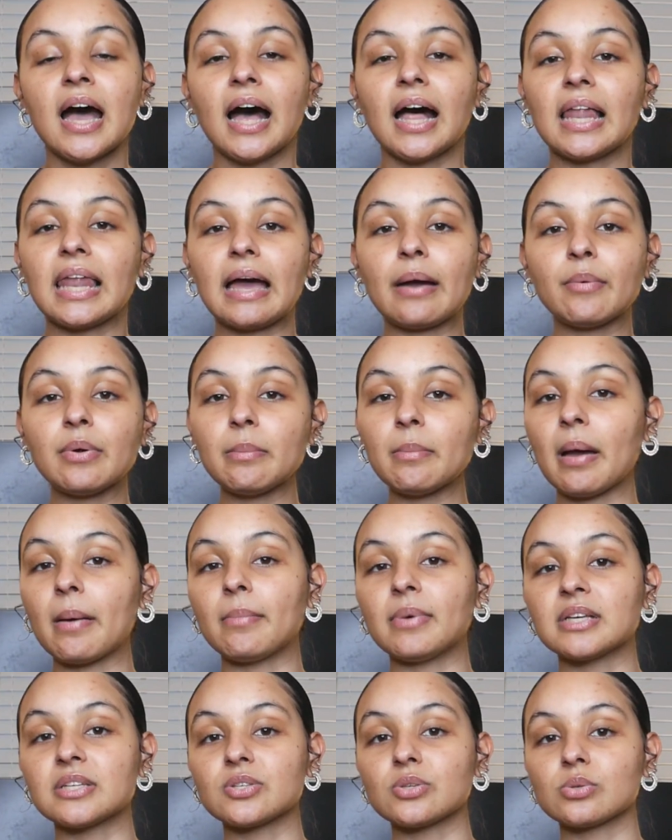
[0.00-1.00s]
allowing my
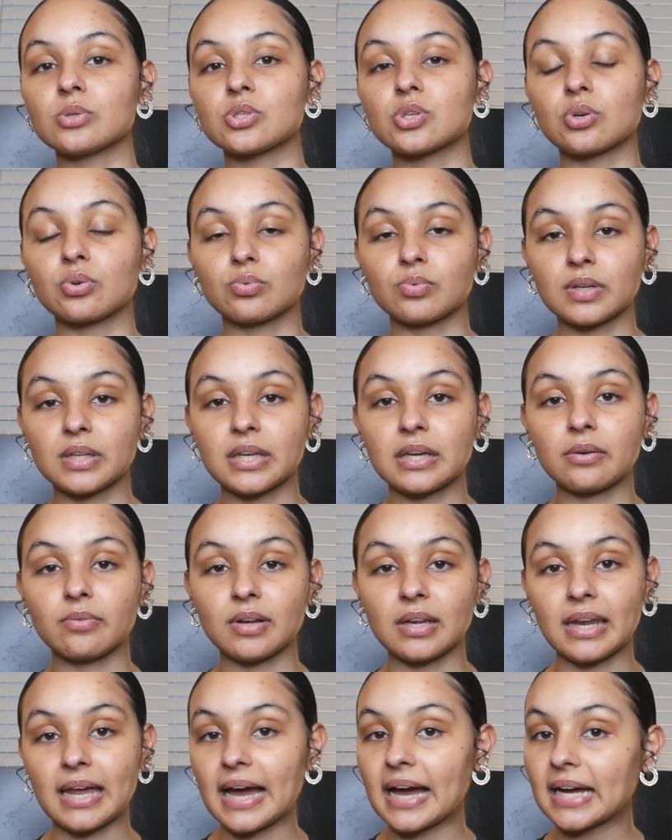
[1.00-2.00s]
muscles to really
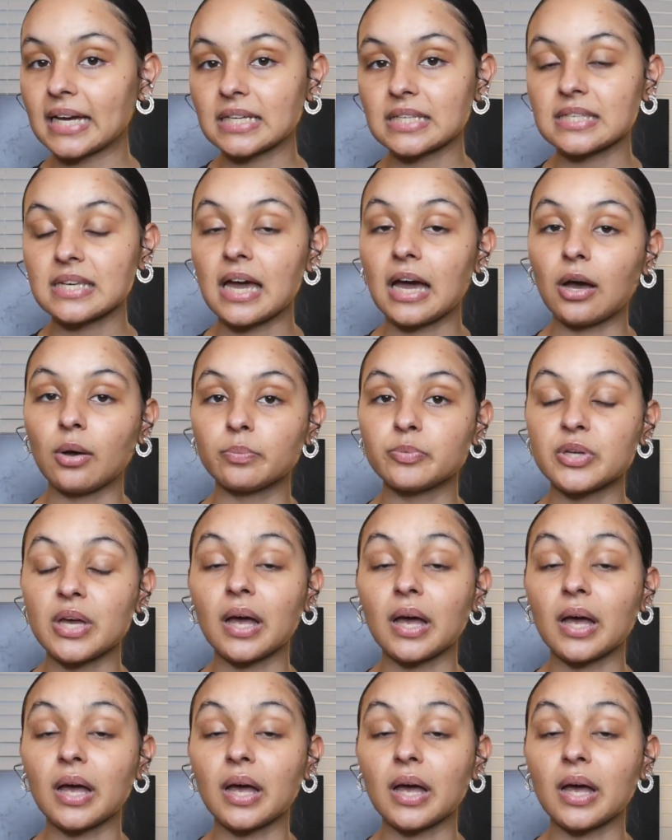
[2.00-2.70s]
relax helped